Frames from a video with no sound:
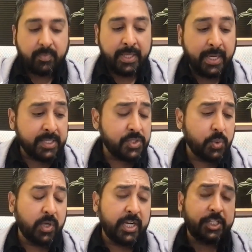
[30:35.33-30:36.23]
Yeah, so
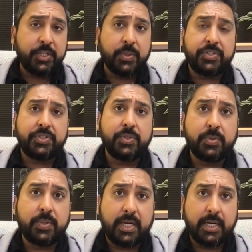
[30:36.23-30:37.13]
we're actually going
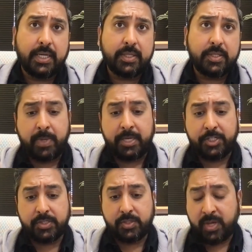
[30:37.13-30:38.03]
to
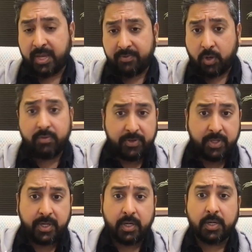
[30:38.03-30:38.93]
patients who have heart
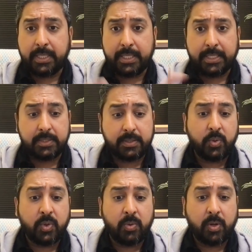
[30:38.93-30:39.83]
failure and
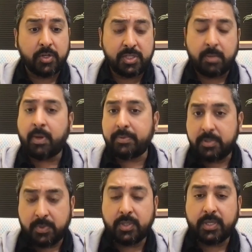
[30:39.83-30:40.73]
who are
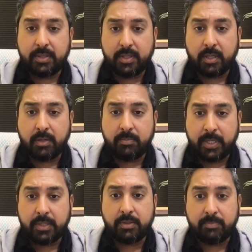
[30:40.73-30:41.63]
suboptimal in their
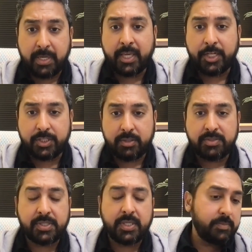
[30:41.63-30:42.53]
medical
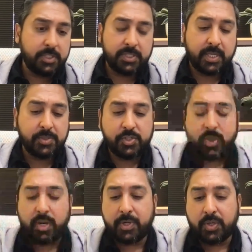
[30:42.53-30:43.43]
medications, just like I was
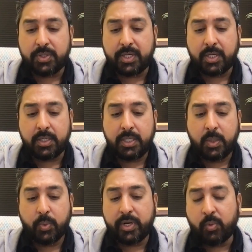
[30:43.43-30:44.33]
describing earlier.
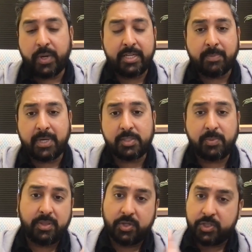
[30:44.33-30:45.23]
We're going to randomize them
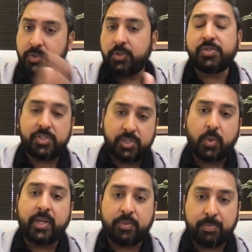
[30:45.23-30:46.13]
either to using the
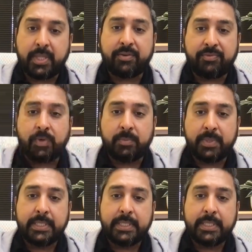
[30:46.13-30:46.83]
Story Health platform